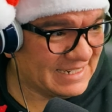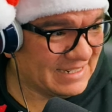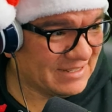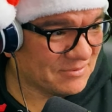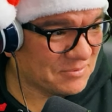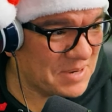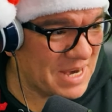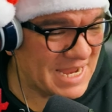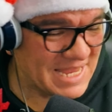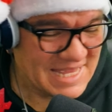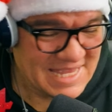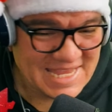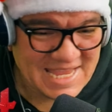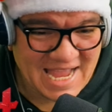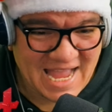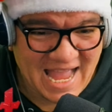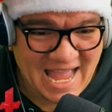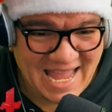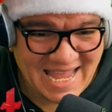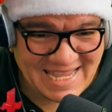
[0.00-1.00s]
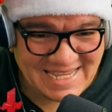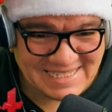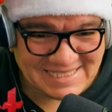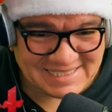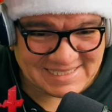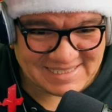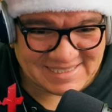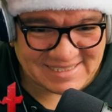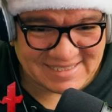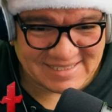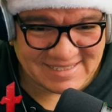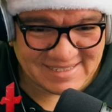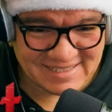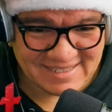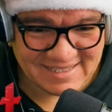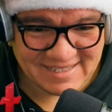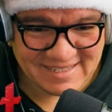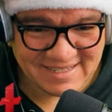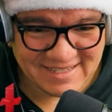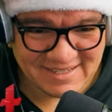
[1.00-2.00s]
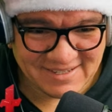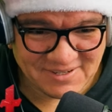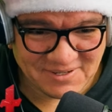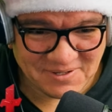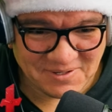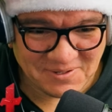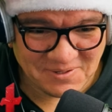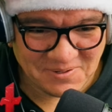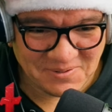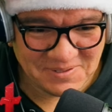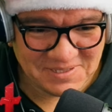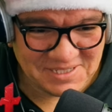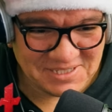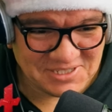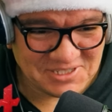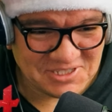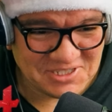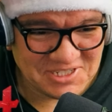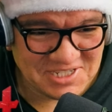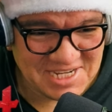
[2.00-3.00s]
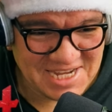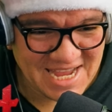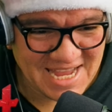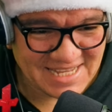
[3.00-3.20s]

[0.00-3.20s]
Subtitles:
Right in the eyes! Holy shit!